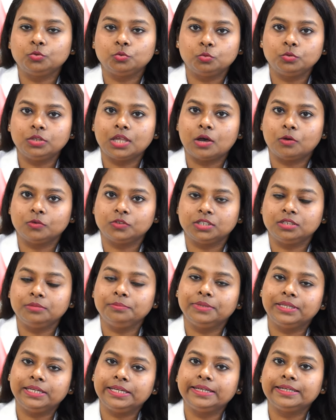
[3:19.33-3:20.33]

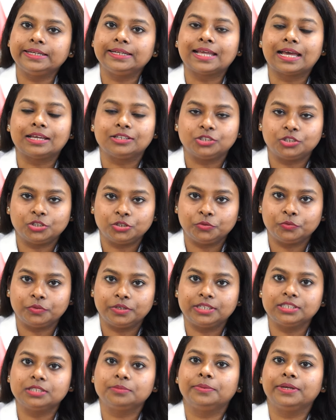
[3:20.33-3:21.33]
2000 milli international
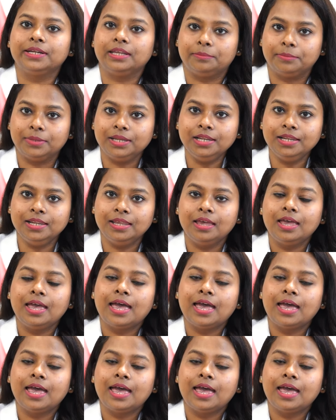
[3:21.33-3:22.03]
units per ml.